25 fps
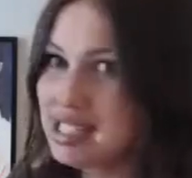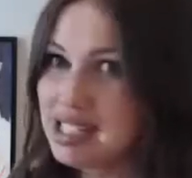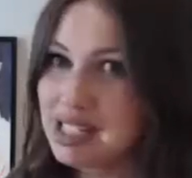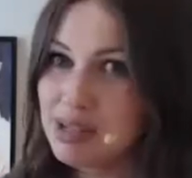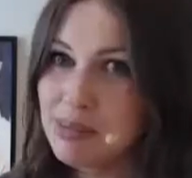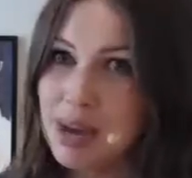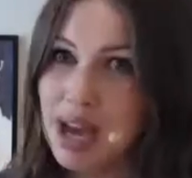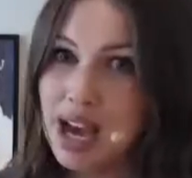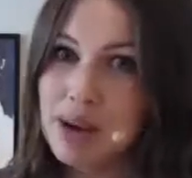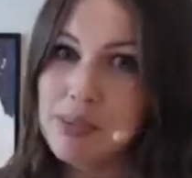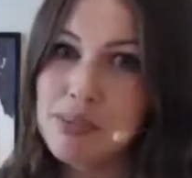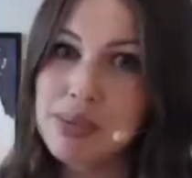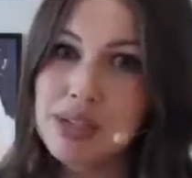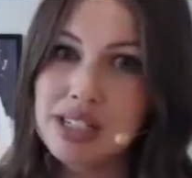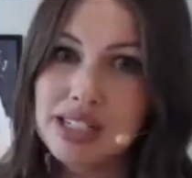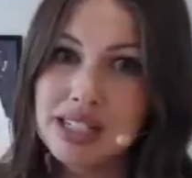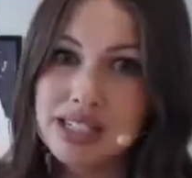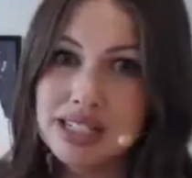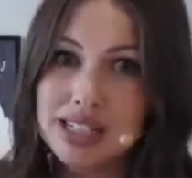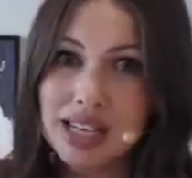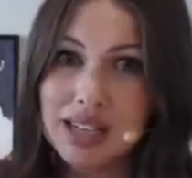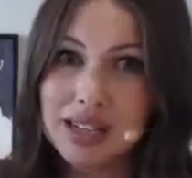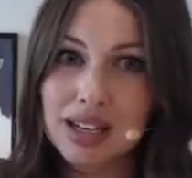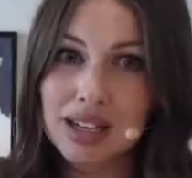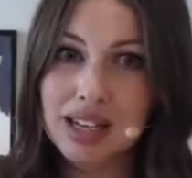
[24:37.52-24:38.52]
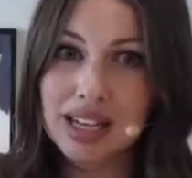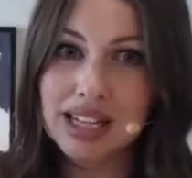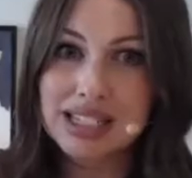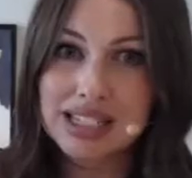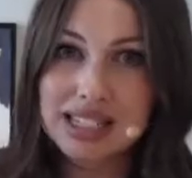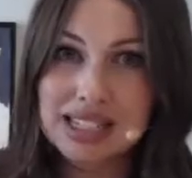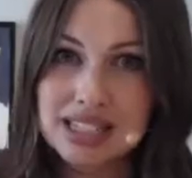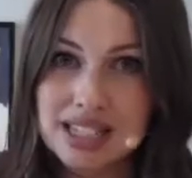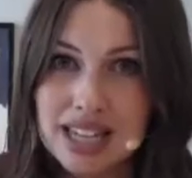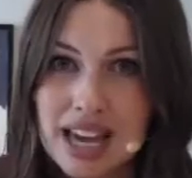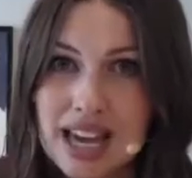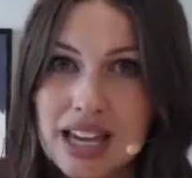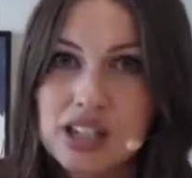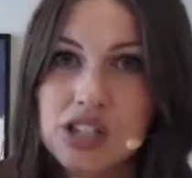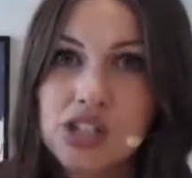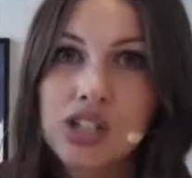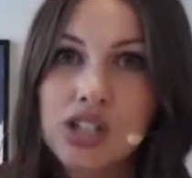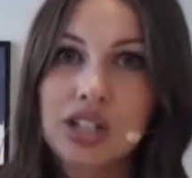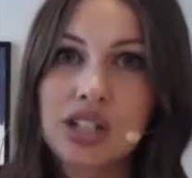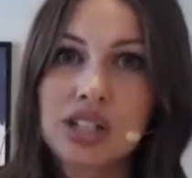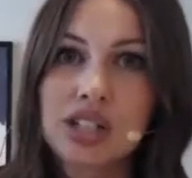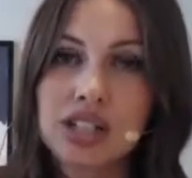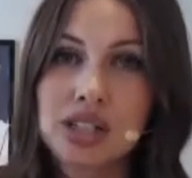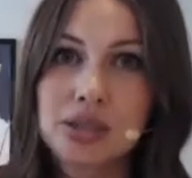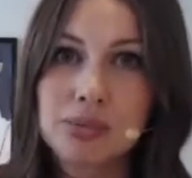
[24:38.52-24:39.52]
some happiness, like
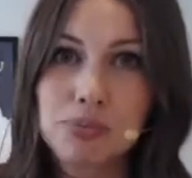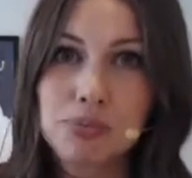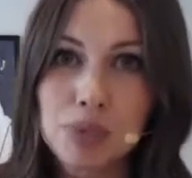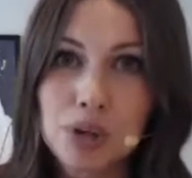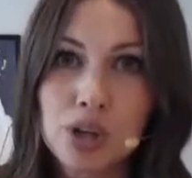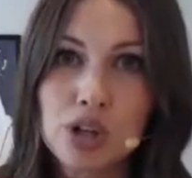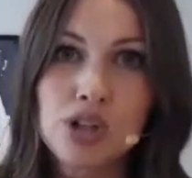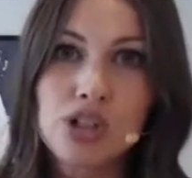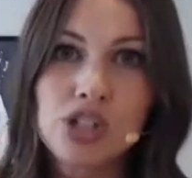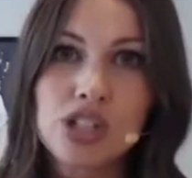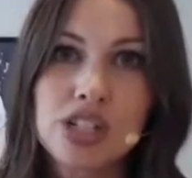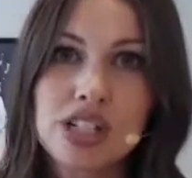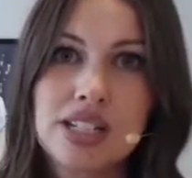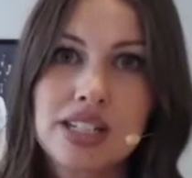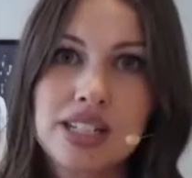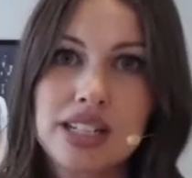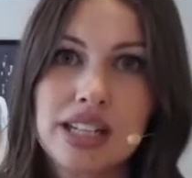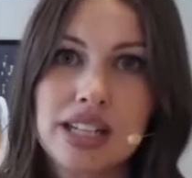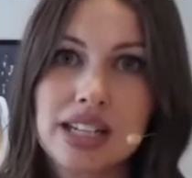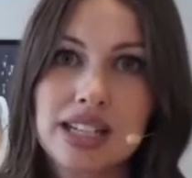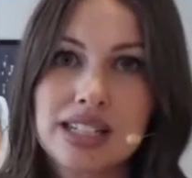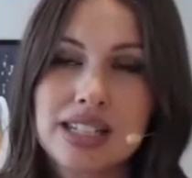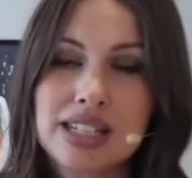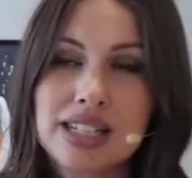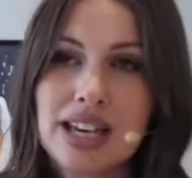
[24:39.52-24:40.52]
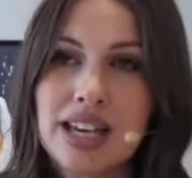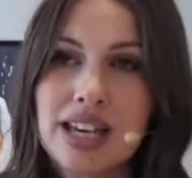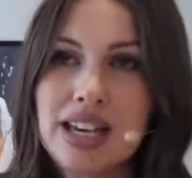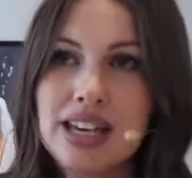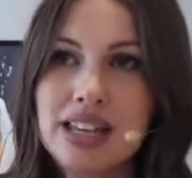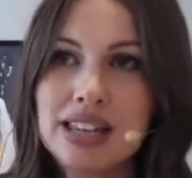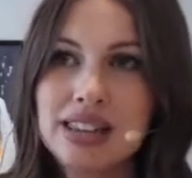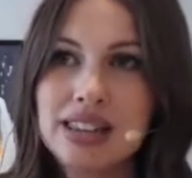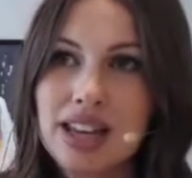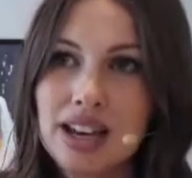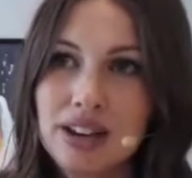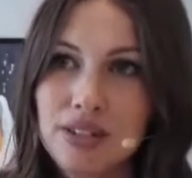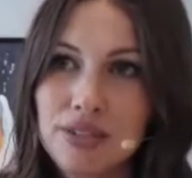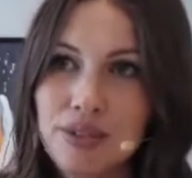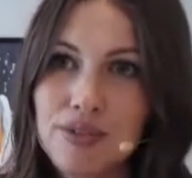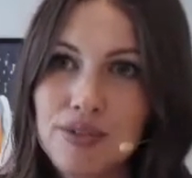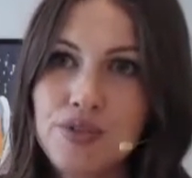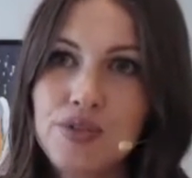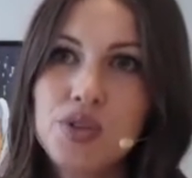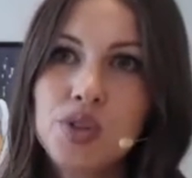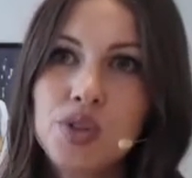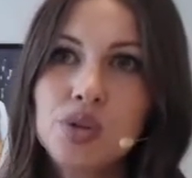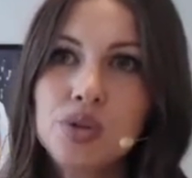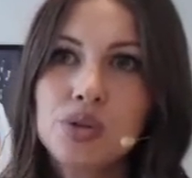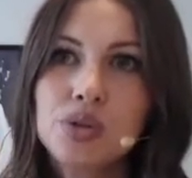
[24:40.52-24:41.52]
intentionally purchase things that
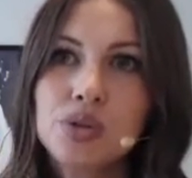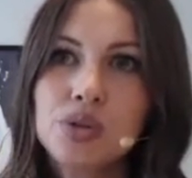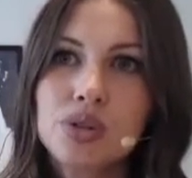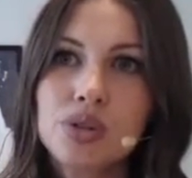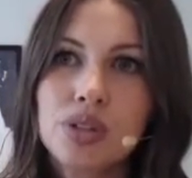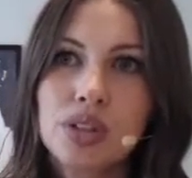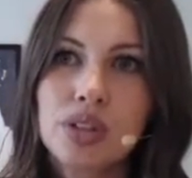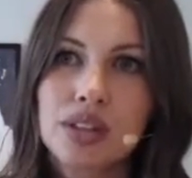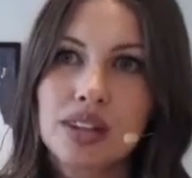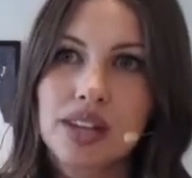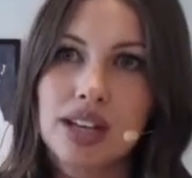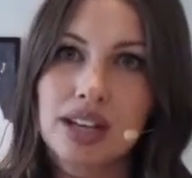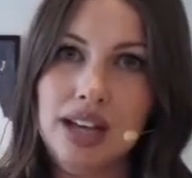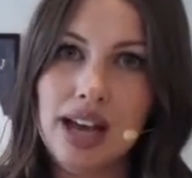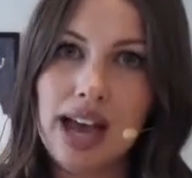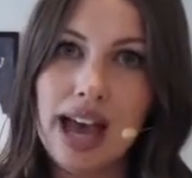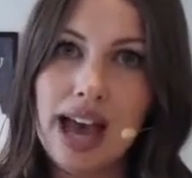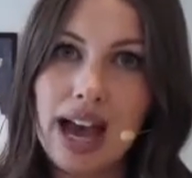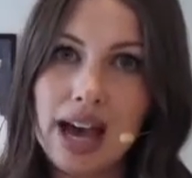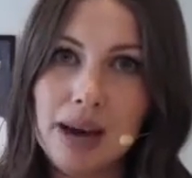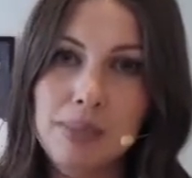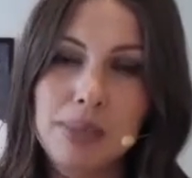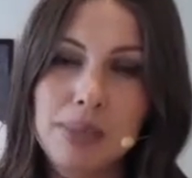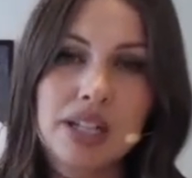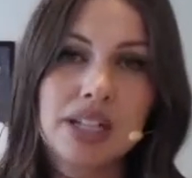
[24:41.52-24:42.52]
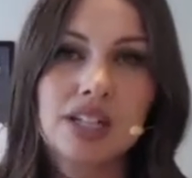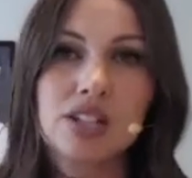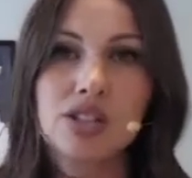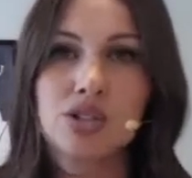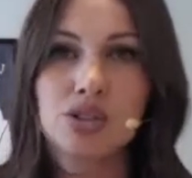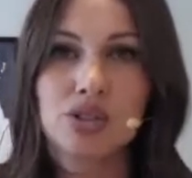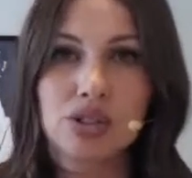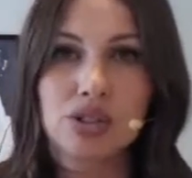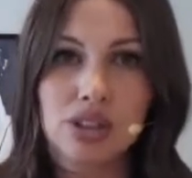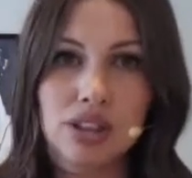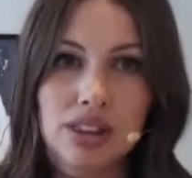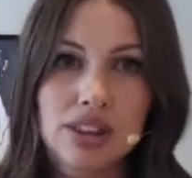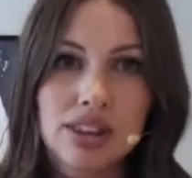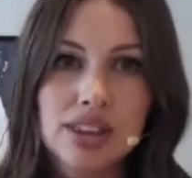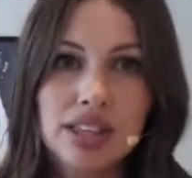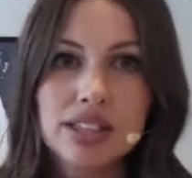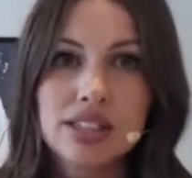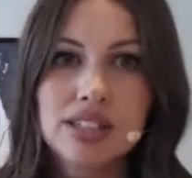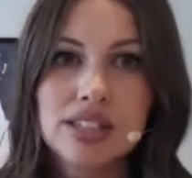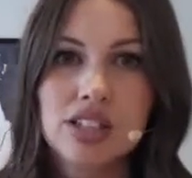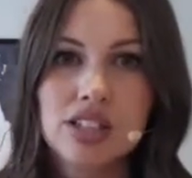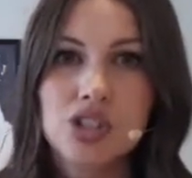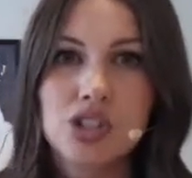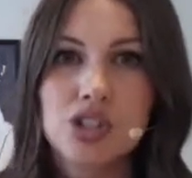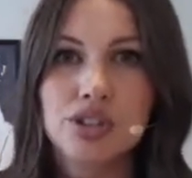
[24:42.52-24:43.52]
fuel that happiness or the things
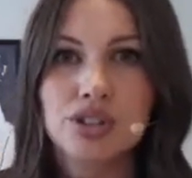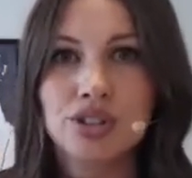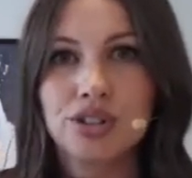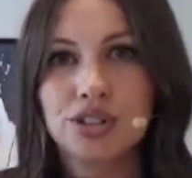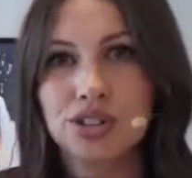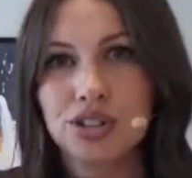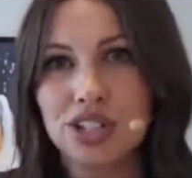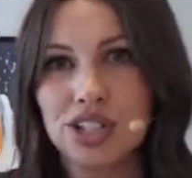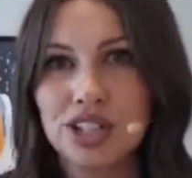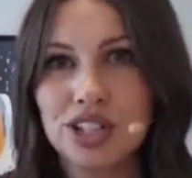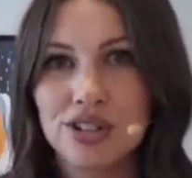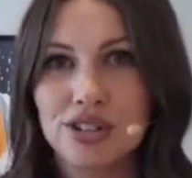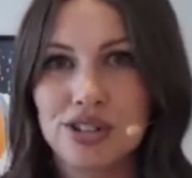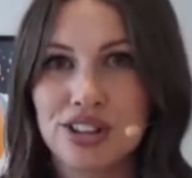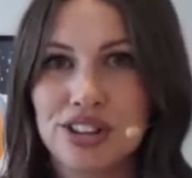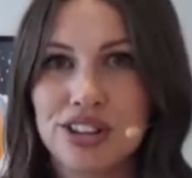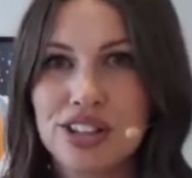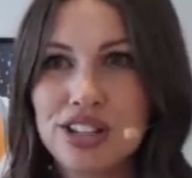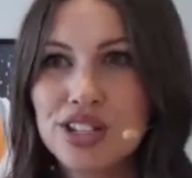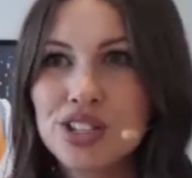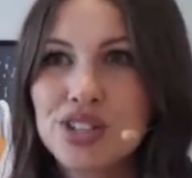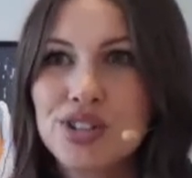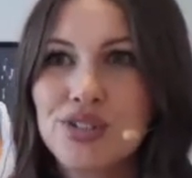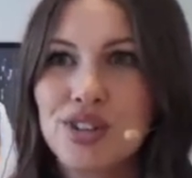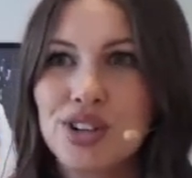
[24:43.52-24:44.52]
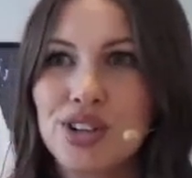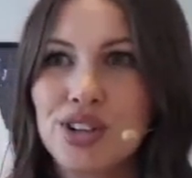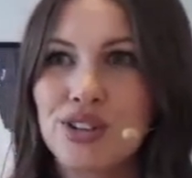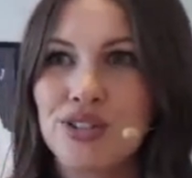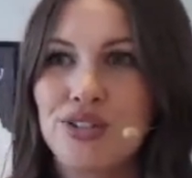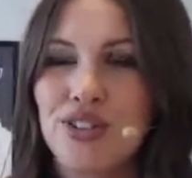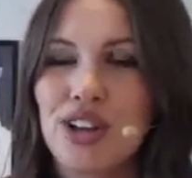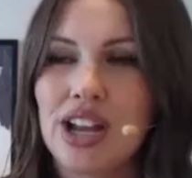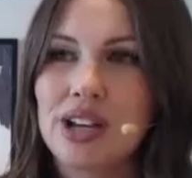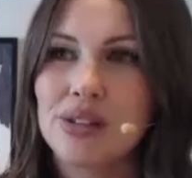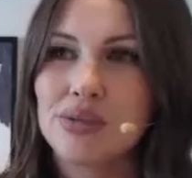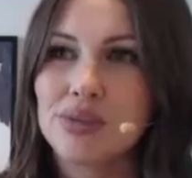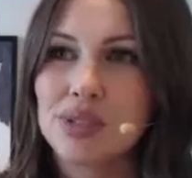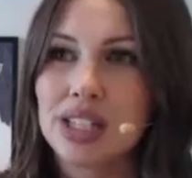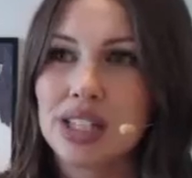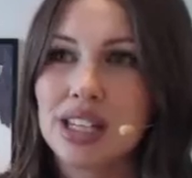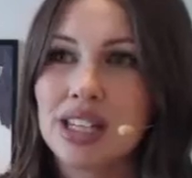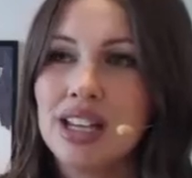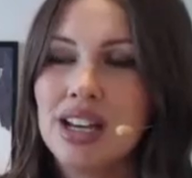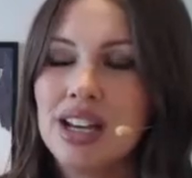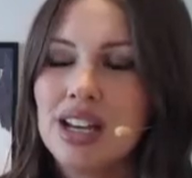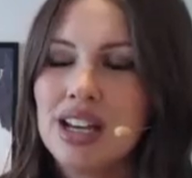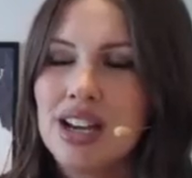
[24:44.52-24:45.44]
that you're learning or things for your family.